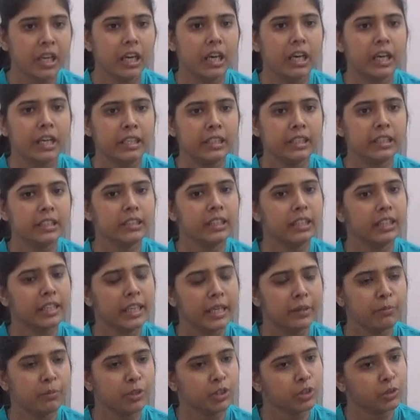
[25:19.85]
Earlier, the
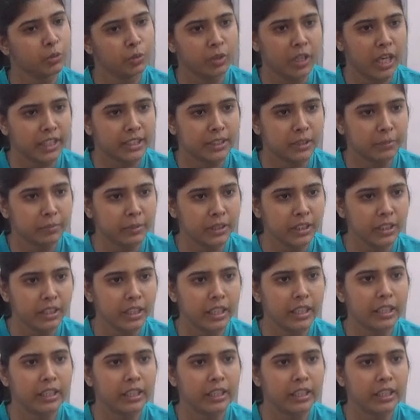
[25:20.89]
name was Kunar Cement,